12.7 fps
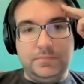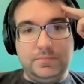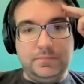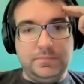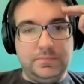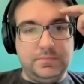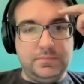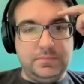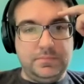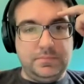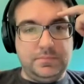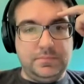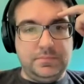
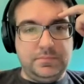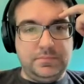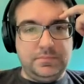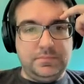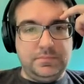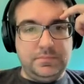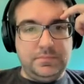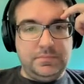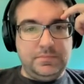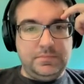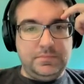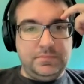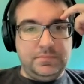
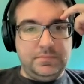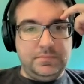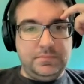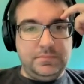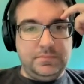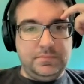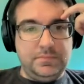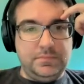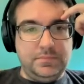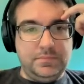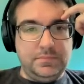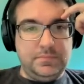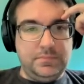
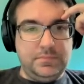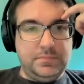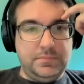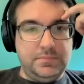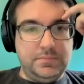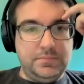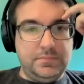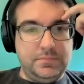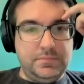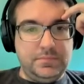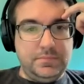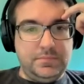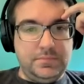
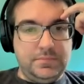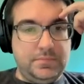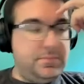No words are spoken by the person on screen.